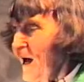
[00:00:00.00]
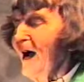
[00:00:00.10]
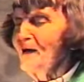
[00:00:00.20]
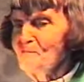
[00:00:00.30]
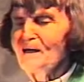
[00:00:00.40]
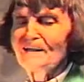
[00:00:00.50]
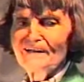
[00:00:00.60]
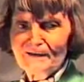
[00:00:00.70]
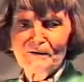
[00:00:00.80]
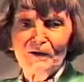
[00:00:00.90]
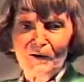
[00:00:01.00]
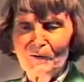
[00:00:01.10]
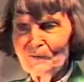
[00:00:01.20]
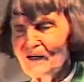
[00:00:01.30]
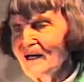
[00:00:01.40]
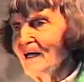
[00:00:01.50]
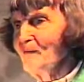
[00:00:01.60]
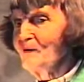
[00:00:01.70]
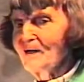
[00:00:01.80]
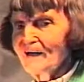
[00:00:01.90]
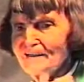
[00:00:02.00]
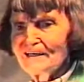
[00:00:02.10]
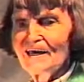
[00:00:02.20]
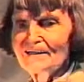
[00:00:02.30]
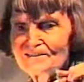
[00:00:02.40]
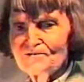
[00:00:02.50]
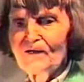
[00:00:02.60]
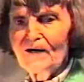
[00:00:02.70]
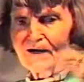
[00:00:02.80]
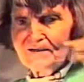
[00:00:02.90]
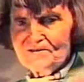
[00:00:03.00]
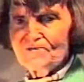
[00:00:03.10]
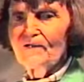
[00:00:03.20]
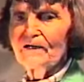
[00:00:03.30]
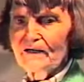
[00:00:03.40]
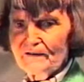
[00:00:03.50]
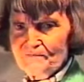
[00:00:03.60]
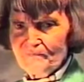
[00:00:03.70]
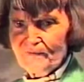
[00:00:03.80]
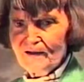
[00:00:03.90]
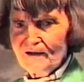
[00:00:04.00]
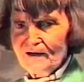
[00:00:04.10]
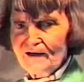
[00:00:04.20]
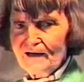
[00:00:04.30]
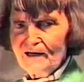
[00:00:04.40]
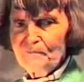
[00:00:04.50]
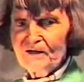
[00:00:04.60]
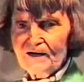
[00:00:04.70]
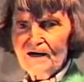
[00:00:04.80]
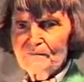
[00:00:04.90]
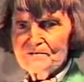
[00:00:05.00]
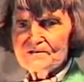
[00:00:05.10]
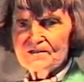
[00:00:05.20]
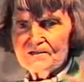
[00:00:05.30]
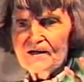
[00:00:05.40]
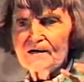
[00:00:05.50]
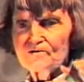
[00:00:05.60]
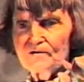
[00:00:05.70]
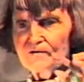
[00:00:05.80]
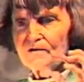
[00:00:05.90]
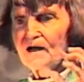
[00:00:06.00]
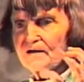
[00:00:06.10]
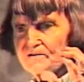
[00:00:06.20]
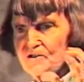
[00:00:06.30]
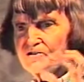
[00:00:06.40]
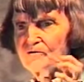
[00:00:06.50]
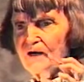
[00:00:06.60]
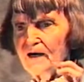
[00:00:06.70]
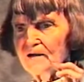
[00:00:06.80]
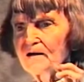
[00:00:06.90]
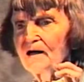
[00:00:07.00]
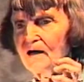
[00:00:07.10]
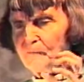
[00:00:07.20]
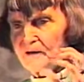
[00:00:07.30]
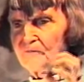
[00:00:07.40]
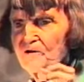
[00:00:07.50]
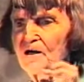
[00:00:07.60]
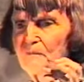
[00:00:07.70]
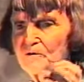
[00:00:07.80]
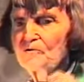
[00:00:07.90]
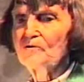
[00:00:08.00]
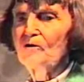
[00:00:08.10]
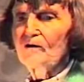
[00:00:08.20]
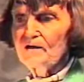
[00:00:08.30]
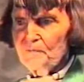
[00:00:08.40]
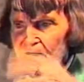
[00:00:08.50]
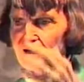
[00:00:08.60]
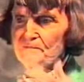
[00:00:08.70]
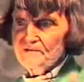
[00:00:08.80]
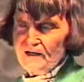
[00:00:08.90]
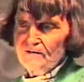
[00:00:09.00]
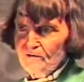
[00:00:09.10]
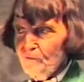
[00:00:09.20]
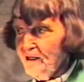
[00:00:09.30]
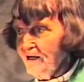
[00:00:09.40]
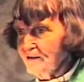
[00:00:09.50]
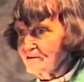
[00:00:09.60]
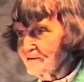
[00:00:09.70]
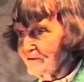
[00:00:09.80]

I mean, you know, because it gets stronger and stronger. It becomes just like like ginger ale, but if you keep it too long, it becomes I don't know what else.